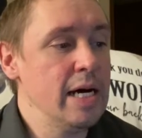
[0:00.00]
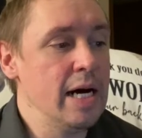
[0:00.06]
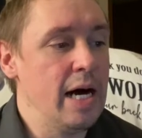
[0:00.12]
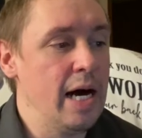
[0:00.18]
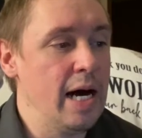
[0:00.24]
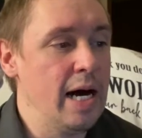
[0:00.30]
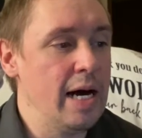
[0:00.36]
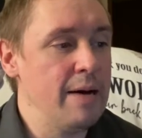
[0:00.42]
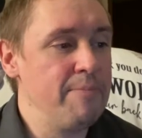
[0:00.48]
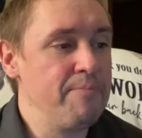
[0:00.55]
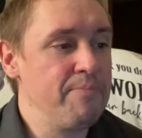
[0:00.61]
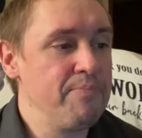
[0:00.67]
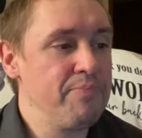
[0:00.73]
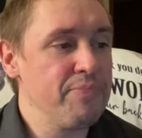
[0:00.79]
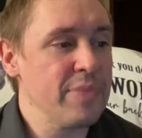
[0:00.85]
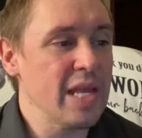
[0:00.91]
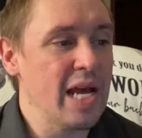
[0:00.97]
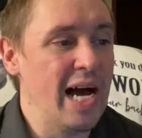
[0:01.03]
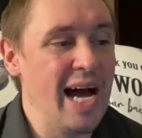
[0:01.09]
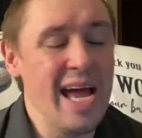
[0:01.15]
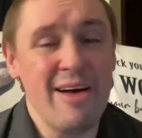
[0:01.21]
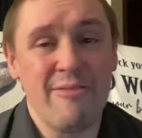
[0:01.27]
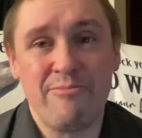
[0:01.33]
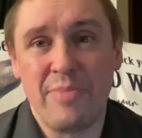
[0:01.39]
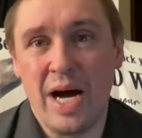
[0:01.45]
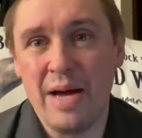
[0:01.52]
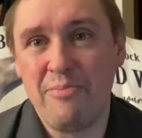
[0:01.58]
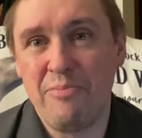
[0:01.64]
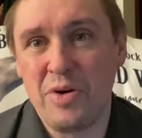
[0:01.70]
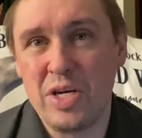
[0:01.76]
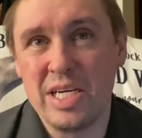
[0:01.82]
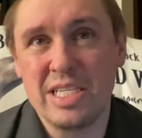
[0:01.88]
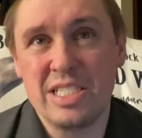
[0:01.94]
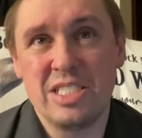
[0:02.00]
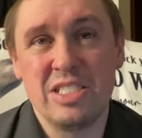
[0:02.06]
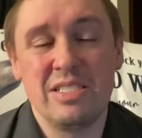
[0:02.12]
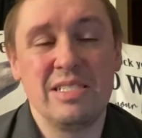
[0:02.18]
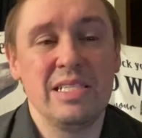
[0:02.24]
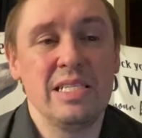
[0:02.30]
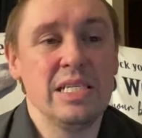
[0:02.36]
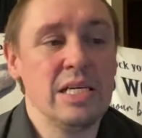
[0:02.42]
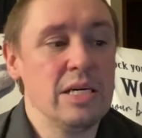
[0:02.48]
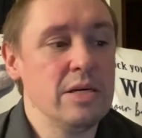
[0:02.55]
I have my prediction.